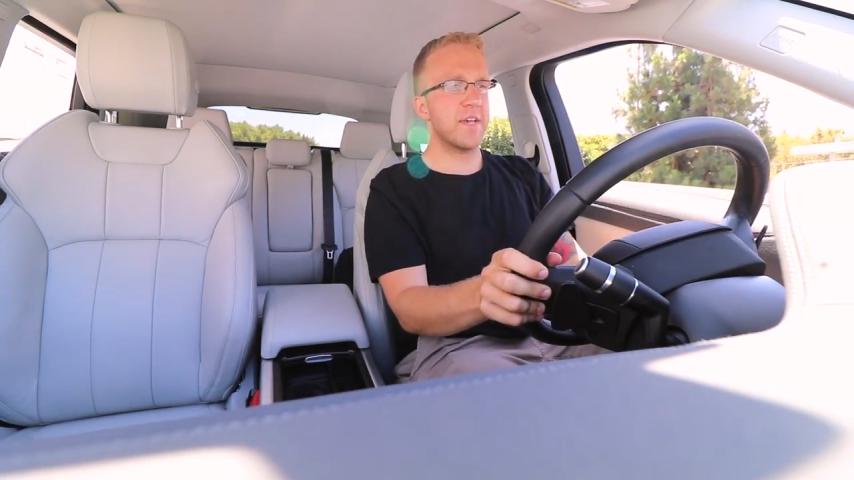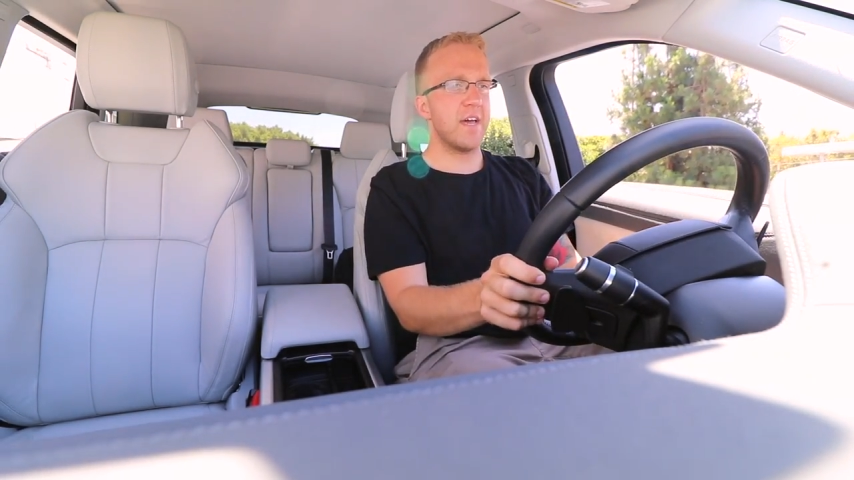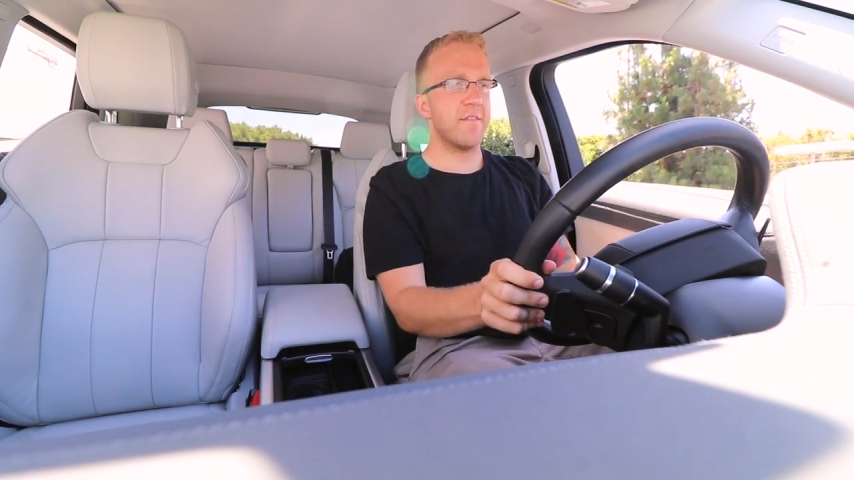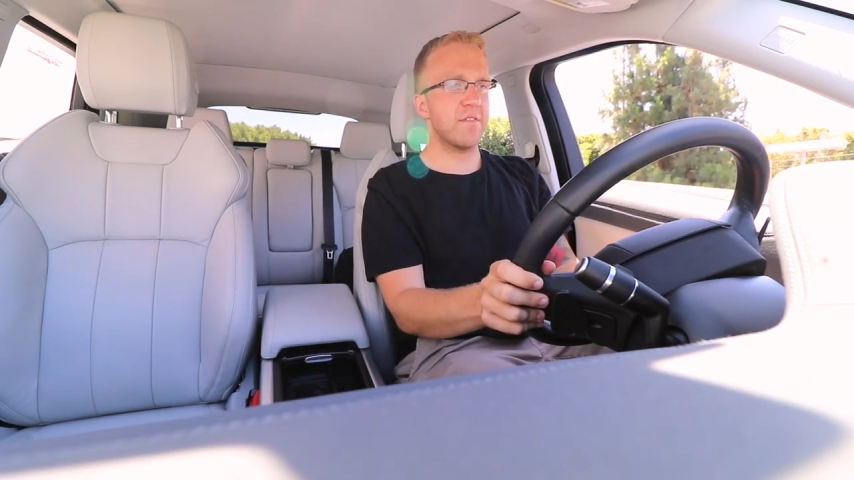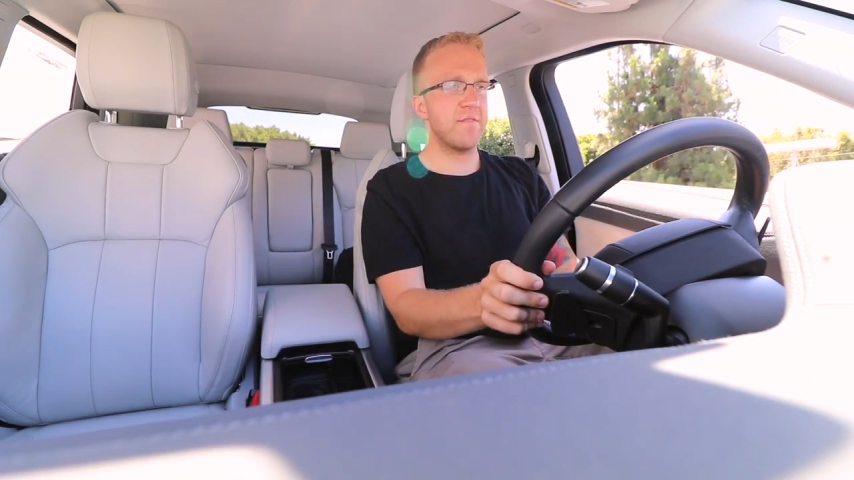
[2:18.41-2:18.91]
I
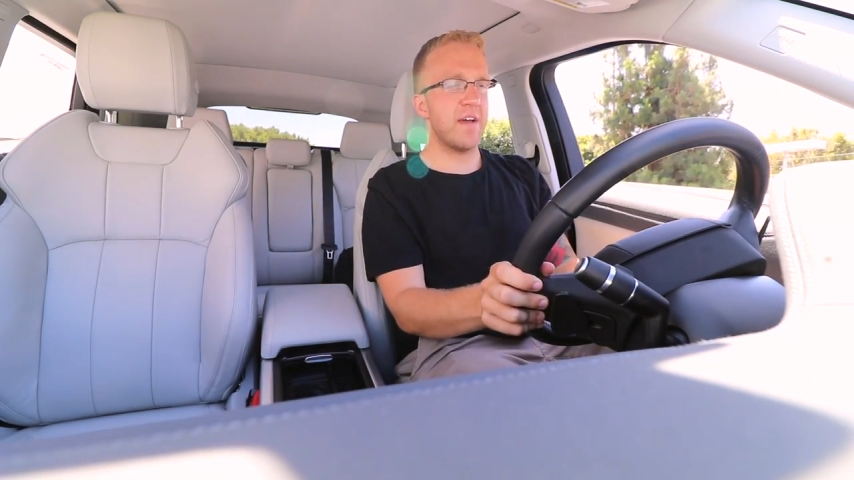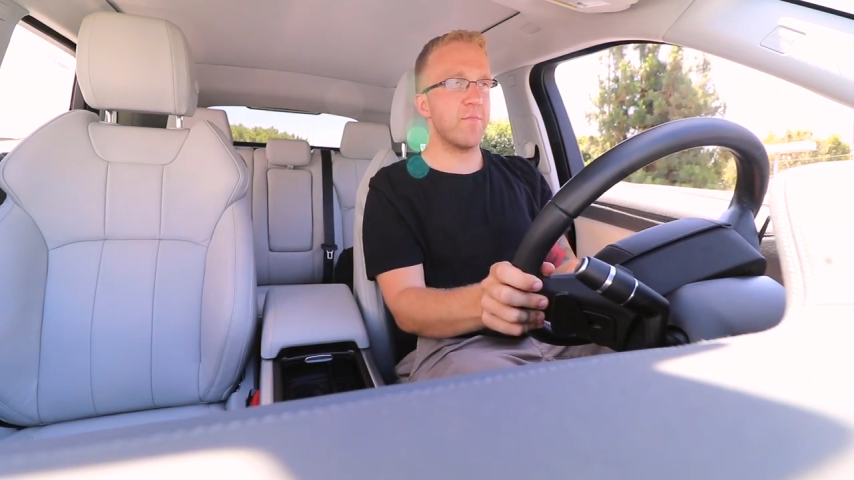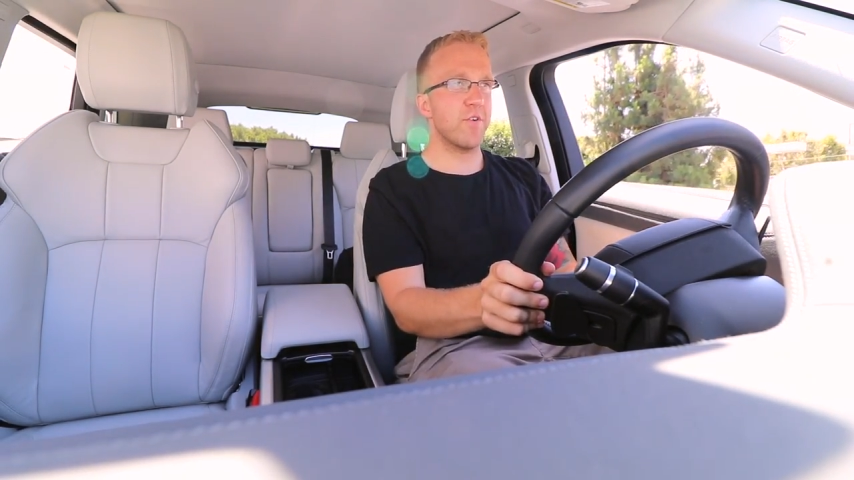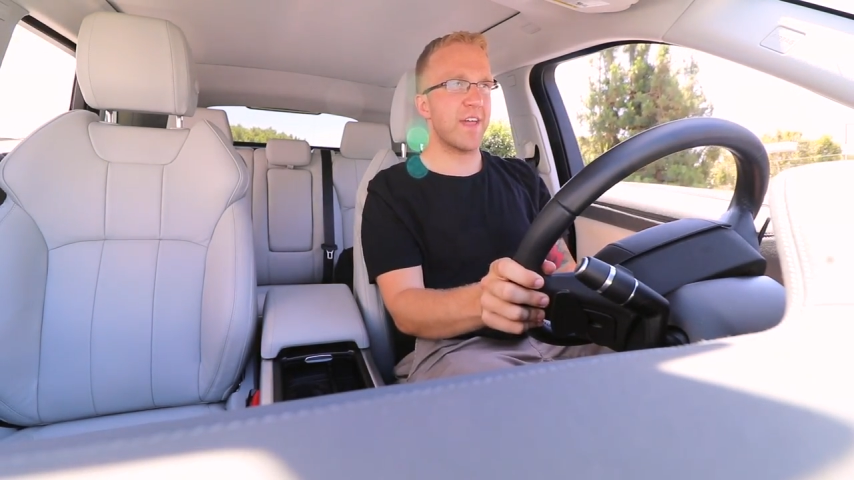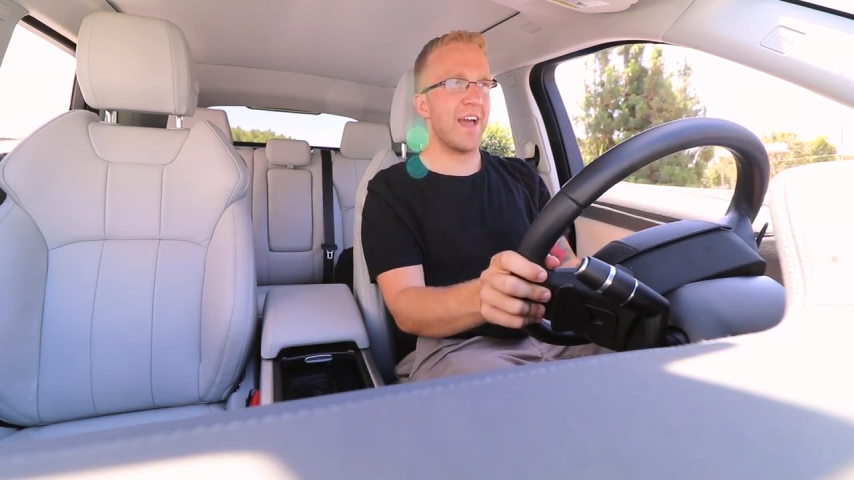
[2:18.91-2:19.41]
have to find
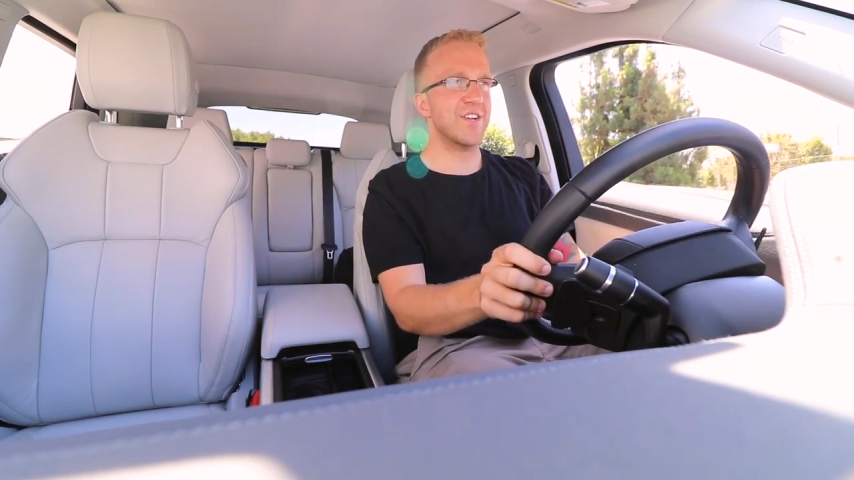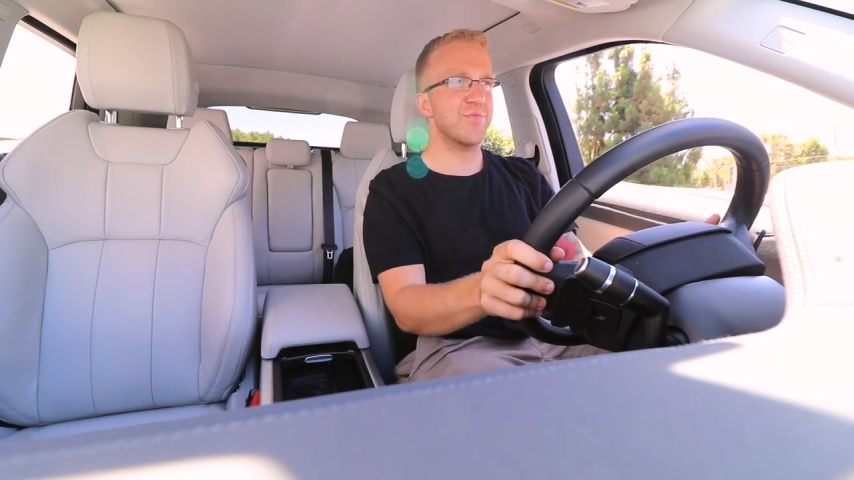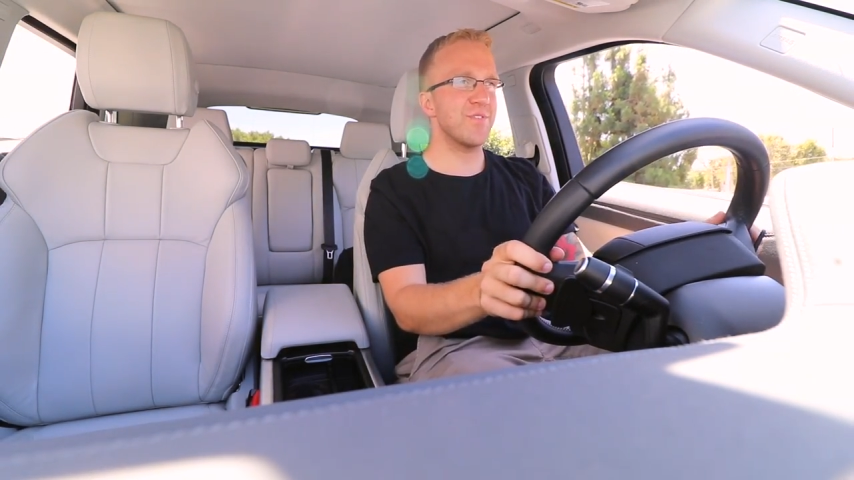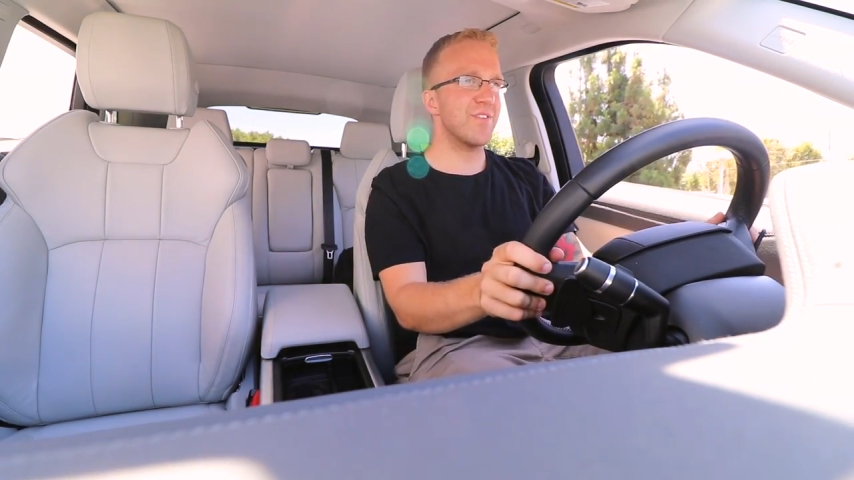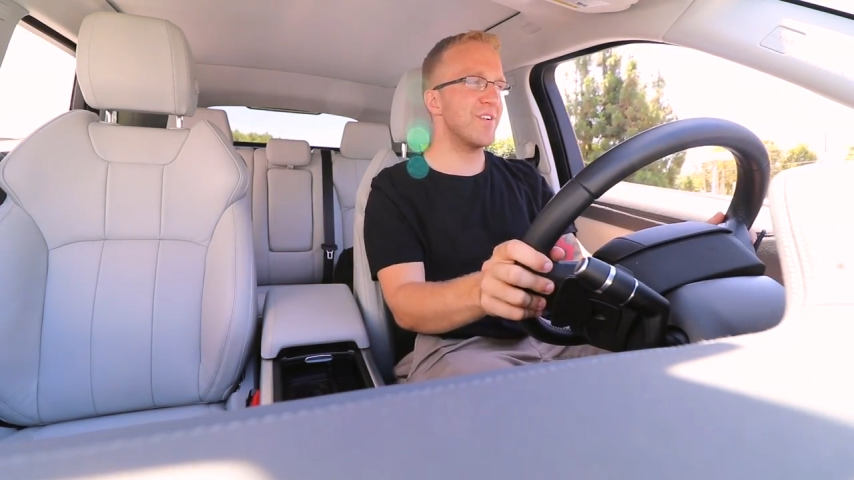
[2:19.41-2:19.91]
more
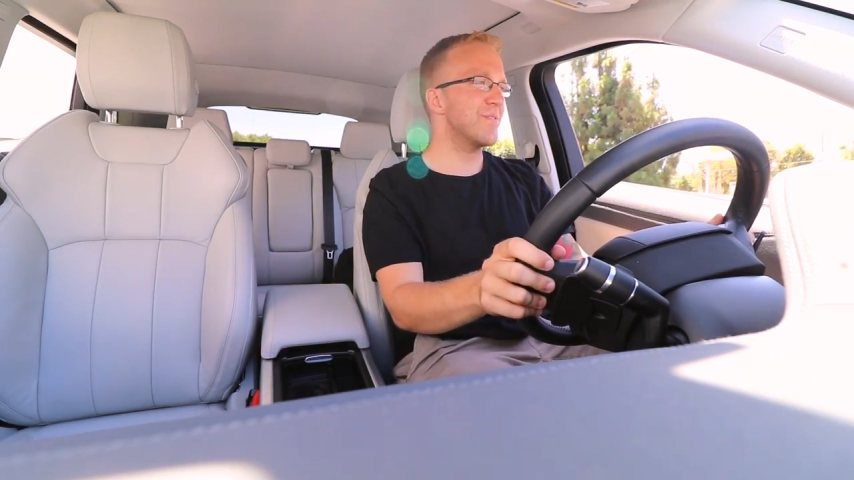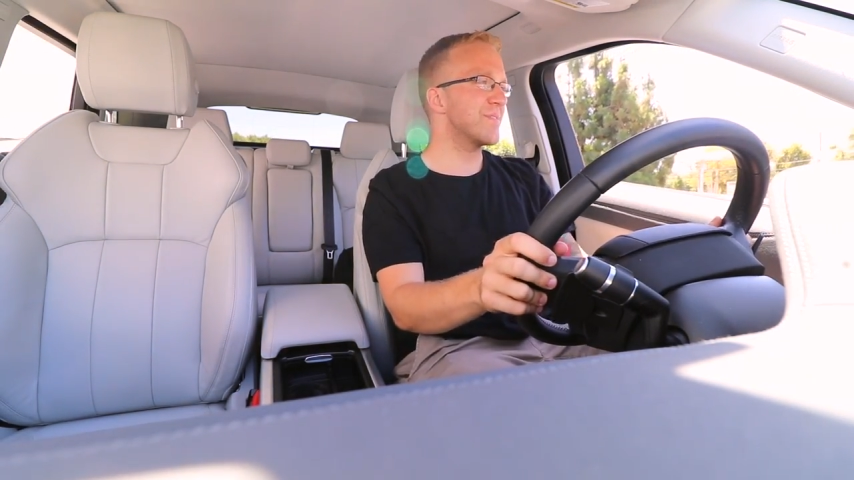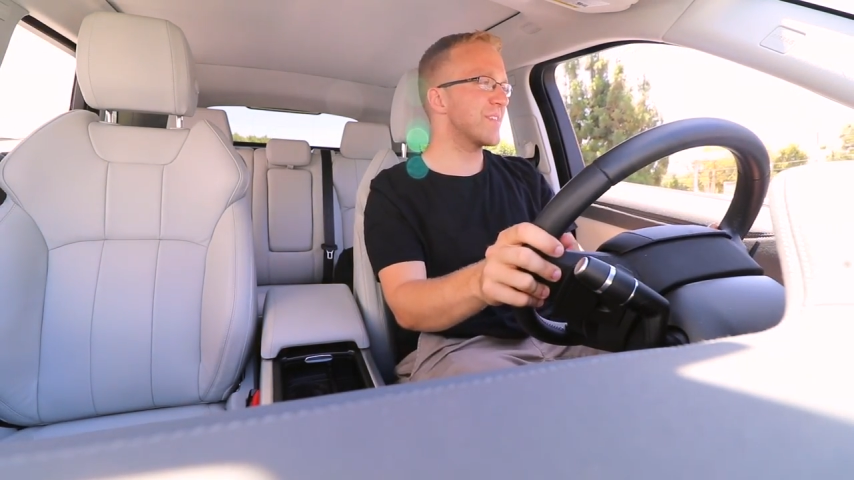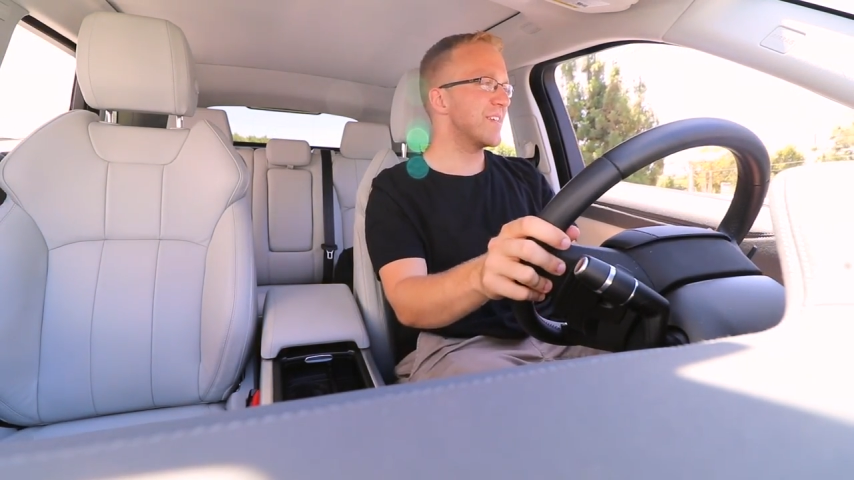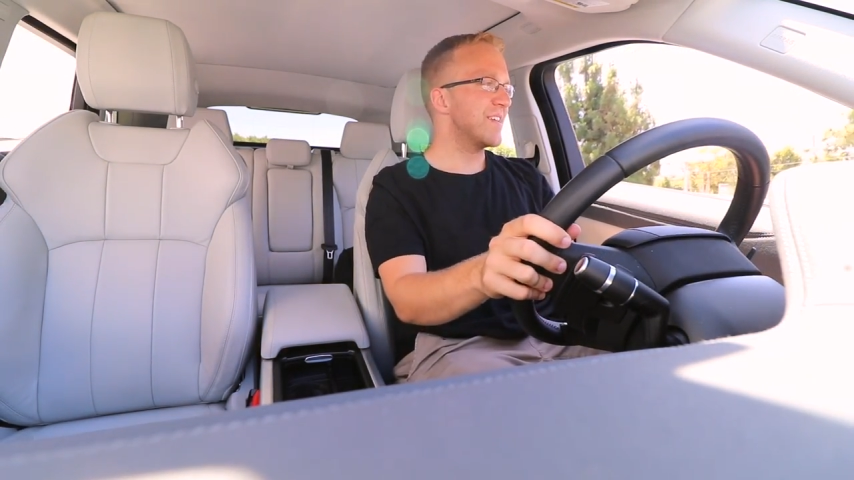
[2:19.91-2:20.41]
casual clothes,